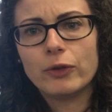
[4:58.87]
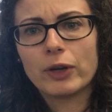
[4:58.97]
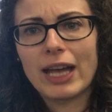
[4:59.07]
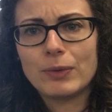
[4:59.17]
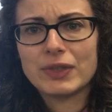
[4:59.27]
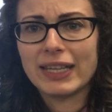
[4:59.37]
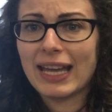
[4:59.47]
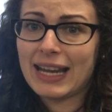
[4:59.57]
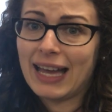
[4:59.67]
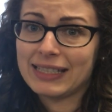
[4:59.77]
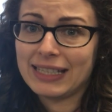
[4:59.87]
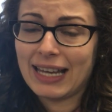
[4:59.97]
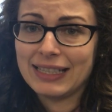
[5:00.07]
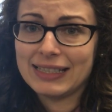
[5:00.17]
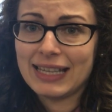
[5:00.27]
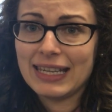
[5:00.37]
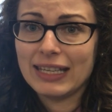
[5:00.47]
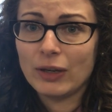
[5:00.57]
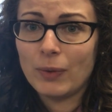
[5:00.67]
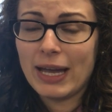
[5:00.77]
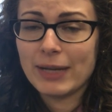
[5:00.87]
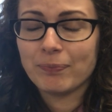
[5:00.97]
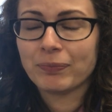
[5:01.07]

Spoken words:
for counting and adding and taking away.